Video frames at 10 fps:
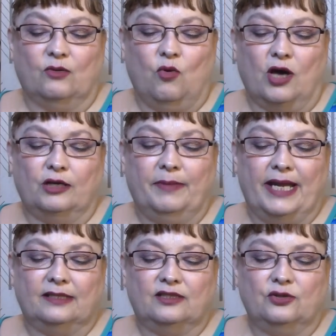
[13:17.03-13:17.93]

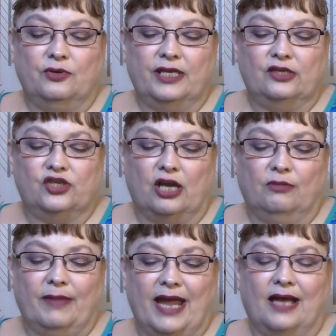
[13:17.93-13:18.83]
Waterbank Soothing Gel
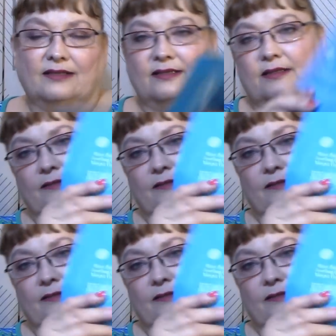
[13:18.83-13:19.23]
Mask